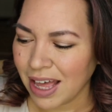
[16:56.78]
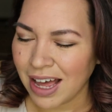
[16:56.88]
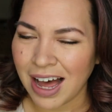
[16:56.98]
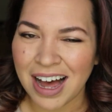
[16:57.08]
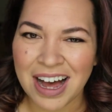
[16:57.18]

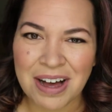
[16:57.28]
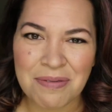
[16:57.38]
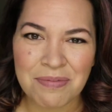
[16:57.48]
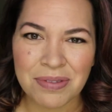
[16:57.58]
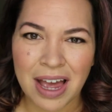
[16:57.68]

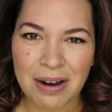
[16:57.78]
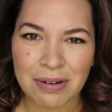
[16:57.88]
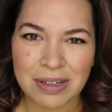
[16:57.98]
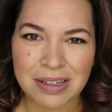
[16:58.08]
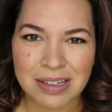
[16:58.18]
I
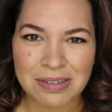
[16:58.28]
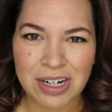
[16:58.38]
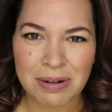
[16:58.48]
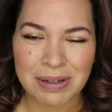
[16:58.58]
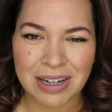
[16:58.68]
will
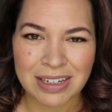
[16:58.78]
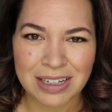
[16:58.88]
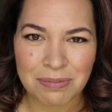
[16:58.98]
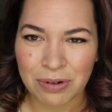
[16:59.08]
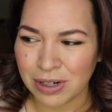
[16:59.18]
try to be on
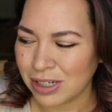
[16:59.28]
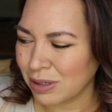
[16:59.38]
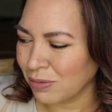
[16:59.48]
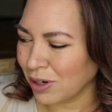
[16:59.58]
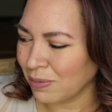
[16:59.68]
here more and
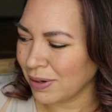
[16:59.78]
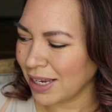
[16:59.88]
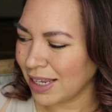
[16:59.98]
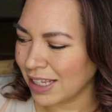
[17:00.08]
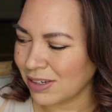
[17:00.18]
do more,
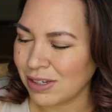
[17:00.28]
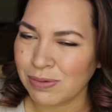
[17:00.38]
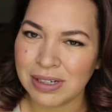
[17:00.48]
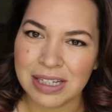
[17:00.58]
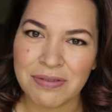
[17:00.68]
but this is
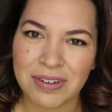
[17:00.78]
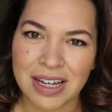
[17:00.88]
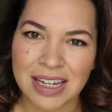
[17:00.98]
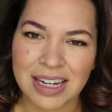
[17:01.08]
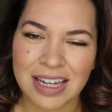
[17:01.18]
really
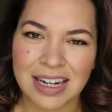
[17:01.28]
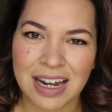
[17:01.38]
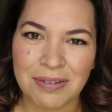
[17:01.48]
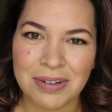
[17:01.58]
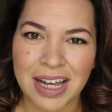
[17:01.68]
fun, and
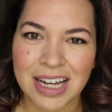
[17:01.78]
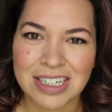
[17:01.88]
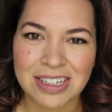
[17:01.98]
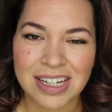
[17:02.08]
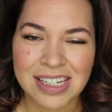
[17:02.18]
I will catch
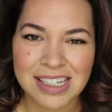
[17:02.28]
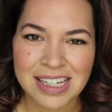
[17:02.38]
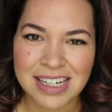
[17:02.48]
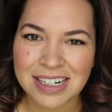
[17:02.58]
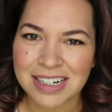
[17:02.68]
you guys
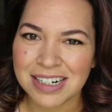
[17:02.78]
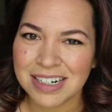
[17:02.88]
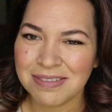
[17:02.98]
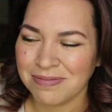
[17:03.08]
later.